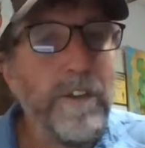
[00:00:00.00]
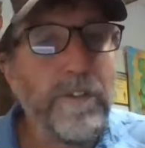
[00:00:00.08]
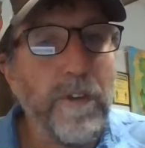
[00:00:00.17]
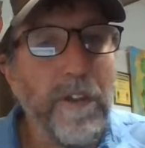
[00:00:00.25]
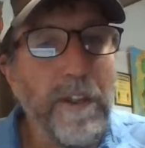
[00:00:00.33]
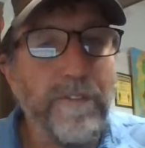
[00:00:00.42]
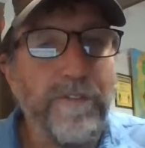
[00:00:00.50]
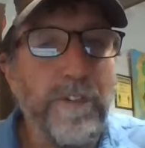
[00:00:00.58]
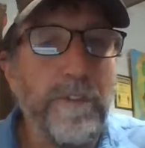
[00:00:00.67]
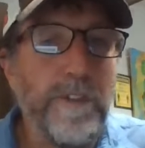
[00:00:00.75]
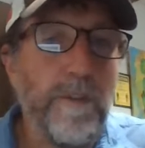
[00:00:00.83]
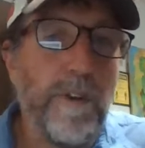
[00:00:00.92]
So all that
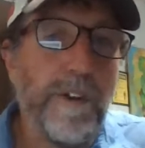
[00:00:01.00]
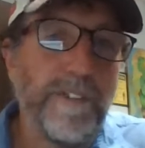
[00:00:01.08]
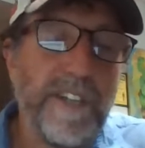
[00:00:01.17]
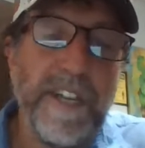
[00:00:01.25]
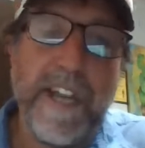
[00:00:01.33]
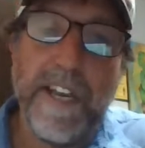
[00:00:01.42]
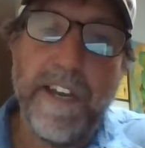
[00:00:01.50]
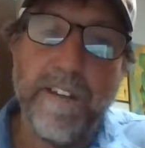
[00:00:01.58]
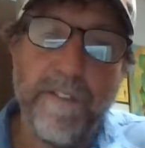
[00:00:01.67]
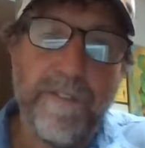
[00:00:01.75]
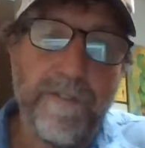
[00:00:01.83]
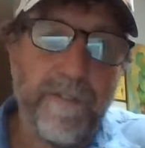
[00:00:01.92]
food that wasn't
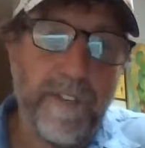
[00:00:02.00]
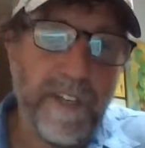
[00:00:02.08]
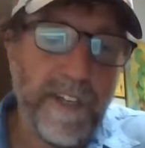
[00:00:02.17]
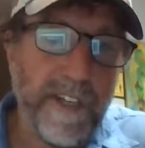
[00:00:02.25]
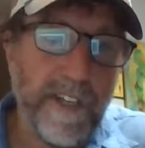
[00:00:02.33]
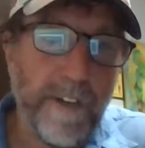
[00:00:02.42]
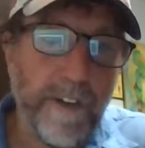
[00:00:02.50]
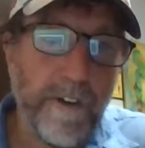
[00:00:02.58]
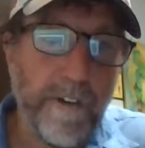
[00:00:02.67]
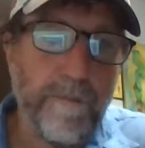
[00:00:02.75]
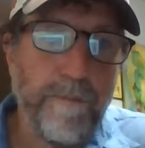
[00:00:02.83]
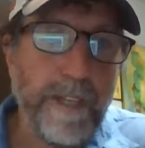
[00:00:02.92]
native to
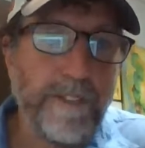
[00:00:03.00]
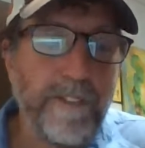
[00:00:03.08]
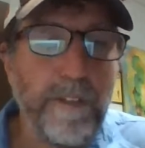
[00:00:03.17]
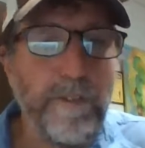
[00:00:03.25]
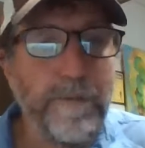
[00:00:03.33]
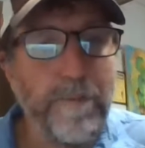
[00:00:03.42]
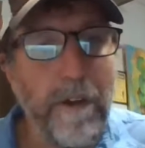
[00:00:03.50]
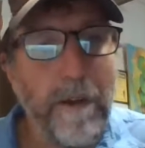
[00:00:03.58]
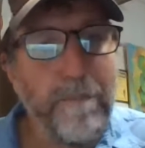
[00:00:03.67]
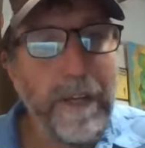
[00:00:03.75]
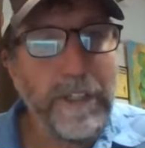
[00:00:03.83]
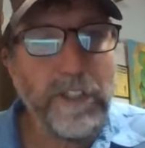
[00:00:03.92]
here basically was brought
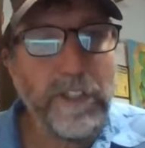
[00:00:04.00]
by